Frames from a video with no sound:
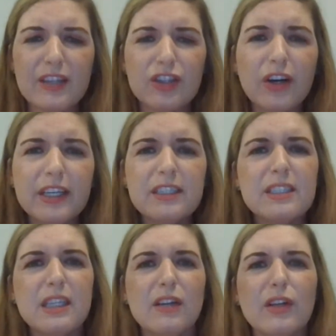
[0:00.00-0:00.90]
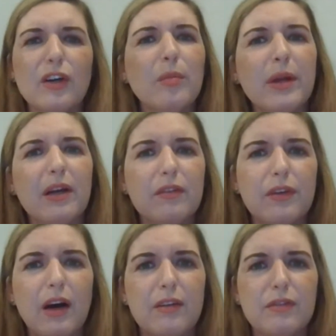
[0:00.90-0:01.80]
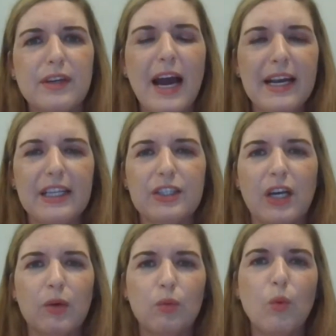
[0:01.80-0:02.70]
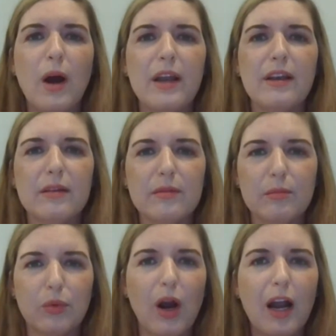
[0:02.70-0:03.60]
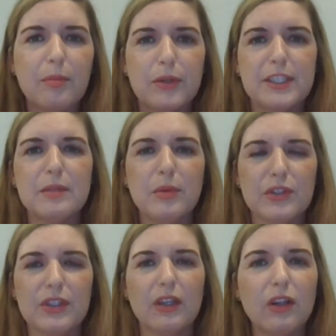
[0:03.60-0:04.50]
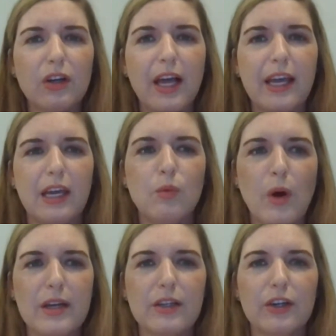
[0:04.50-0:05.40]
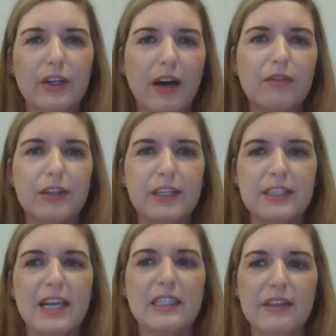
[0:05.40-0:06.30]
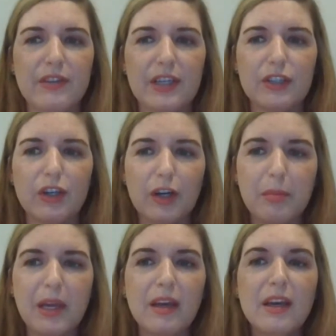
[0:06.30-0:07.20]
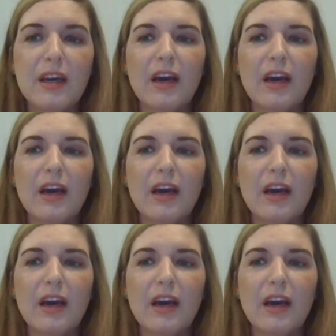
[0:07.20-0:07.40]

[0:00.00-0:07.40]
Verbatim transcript: and starting to see a little bit of, of guidance on what broad principles could look like and what good governance activities could be.